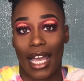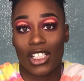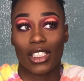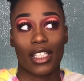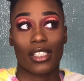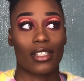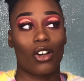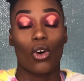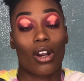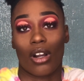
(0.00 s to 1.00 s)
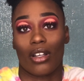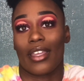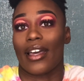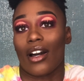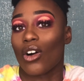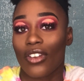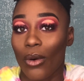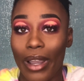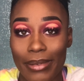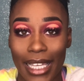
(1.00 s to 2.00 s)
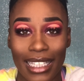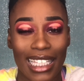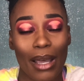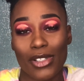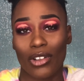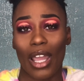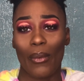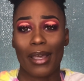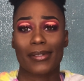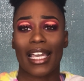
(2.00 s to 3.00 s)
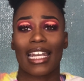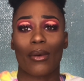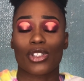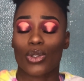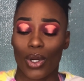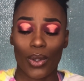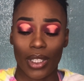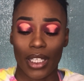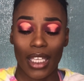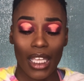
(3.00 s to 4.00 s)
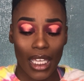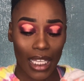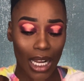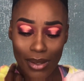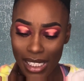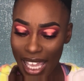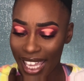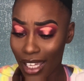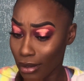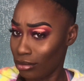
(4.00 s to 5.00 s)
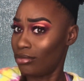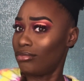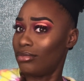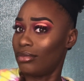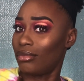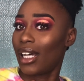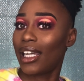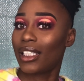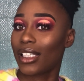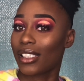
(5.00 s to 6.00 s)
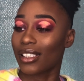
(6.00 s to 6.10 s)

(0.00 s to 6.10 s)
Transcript: On their website. I think I was on their website and I was scrolling and I was like, what?